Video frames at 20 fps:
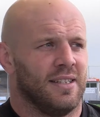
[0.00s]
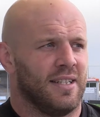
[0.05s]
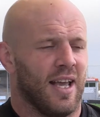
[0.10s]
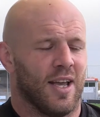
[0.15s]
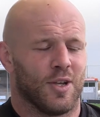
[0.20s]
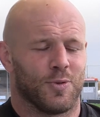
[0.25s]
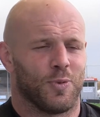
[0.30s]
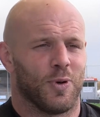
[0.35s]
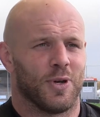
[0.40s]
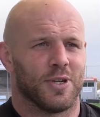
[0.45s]

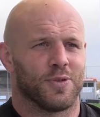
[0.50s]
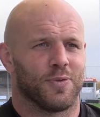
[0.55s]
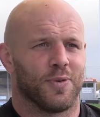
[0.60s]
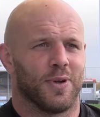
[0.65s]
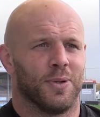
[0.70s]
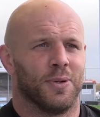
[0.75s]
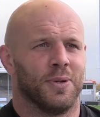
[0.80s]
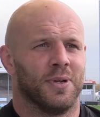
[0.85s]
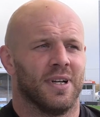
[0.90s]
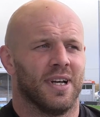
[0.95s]
Yeah, it's pretty
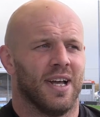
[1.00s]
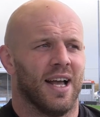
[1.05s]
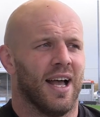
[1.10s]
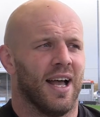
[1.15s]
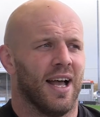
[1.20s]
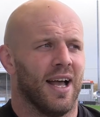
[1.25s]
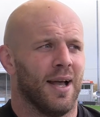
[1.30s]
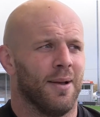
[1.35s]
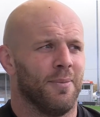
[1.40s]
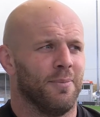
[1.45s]
surreal.
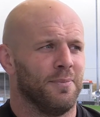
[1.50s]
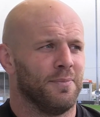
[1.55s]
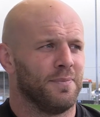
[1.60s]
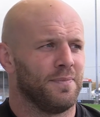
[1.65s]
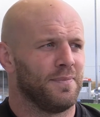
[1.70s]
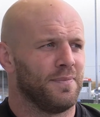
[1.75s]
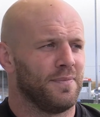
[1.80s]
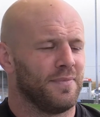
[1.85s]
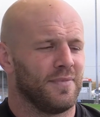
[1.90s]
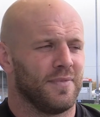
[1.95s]

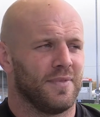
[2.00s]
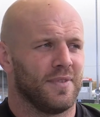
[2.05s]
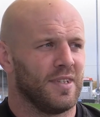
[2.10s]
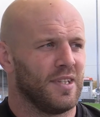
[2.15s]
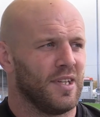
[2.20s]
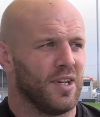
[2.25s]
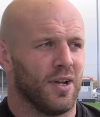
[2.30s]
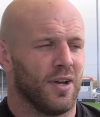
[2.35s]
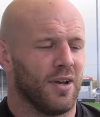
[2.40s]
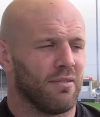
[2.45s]

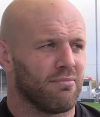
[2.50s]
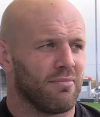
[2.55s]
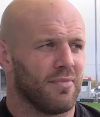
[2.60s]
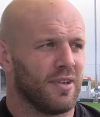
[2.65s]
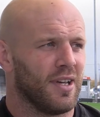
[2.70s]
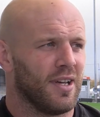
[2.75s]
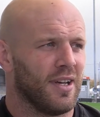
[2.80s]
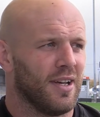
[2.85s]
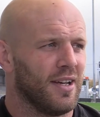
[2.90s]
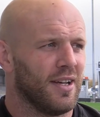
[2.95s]
You know,
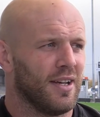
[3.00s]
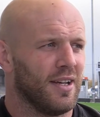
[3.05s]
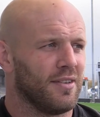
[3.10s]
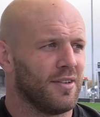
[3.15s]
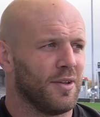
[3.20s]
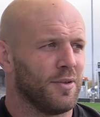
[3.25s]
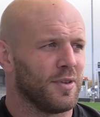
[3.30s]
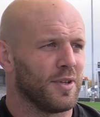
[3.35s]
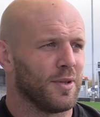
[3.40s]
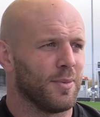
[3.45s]
I don't
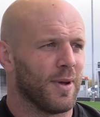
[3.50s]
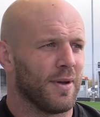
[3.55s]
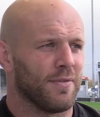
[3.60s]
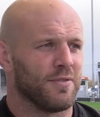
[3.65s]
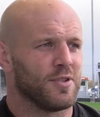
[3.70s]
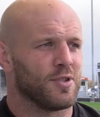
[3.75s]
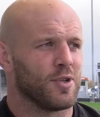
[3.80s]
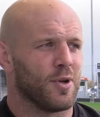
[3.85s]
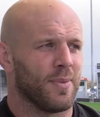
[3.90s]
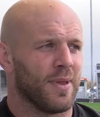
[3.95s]
think you'd be able
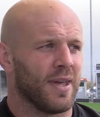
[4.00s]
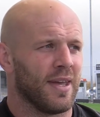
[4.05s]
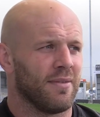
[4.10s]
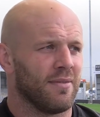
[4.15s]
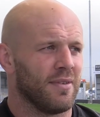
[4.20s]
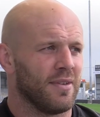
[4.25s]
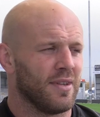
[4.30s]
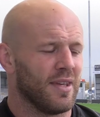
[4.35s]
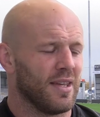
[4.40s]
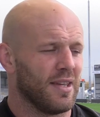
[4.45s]
to top
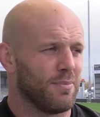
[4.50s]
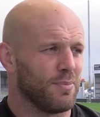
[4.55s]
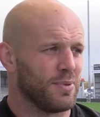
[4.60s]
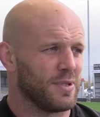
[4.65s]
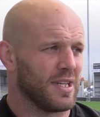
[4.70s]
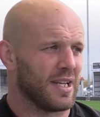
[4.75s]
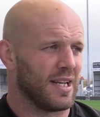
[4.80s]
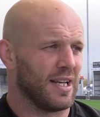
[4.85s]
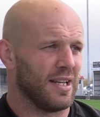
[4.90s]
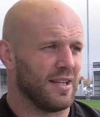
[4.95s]
that, but
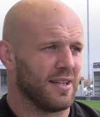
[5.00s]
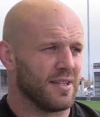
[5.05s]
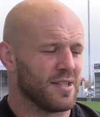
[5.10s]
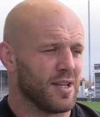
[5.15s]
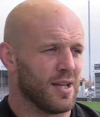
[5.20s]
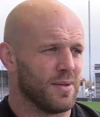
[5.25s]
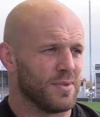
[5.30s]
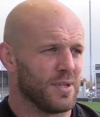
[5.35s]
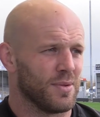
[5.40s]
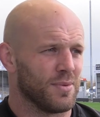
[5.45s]
particularly the
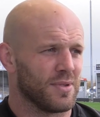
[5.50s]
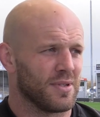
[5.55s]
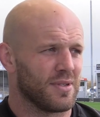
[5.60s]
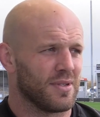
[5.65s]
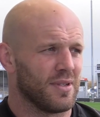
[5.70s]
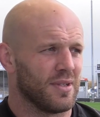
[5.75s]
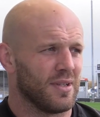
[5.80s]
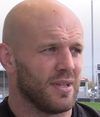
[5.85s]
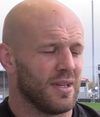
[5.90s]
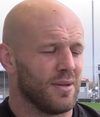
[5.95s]
times it was
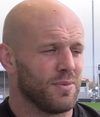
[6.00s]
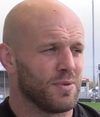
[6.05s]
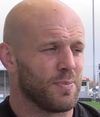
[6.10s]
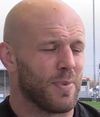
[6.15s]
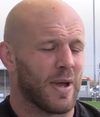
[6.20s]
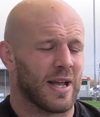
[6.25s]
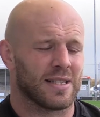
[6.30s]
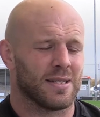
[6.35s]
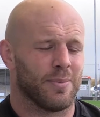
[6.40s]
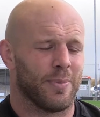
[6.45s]

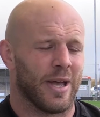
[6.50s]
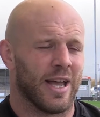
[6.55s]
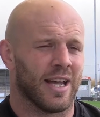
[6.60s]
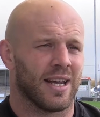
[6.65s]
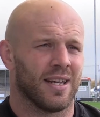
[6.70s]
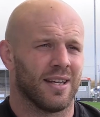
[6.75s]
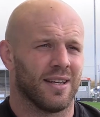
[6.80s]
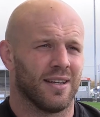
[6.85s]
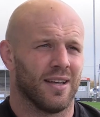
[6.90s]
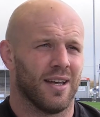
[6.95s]
back to
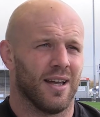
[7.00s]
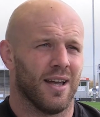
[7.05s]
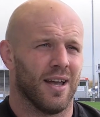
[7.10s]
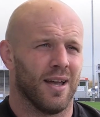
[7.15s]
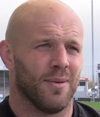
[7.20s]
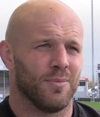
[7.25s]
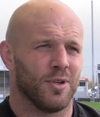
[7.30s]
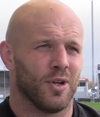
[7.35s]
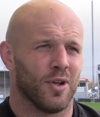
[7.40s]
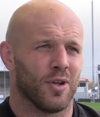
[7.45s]
back.
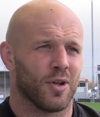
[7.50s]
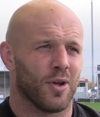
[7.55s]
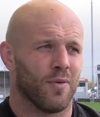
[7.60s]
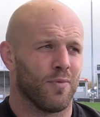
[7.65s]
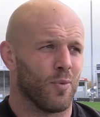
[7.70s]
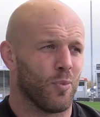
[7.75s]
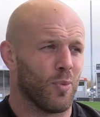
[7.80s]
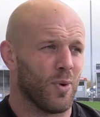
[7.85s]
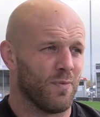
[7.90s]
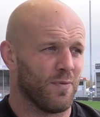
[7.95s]
You know, going
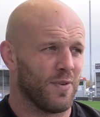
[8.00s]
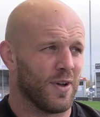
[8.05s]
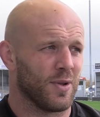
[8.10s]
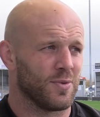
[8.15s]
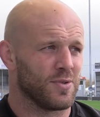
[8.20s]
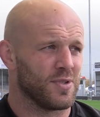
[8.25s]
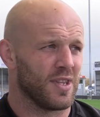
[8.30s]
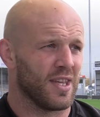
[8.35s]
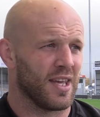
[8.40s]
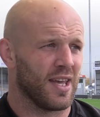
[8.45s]
from one
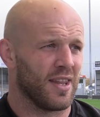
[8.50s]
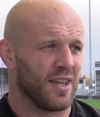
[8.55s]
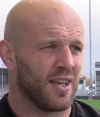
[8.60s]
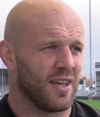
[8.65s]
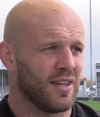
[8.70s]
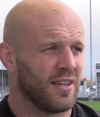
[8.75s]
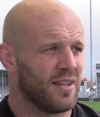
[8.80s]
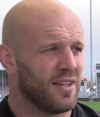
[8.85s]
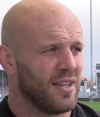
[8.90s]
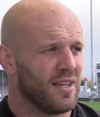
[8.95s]
final to the
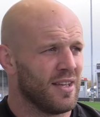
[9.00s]
other,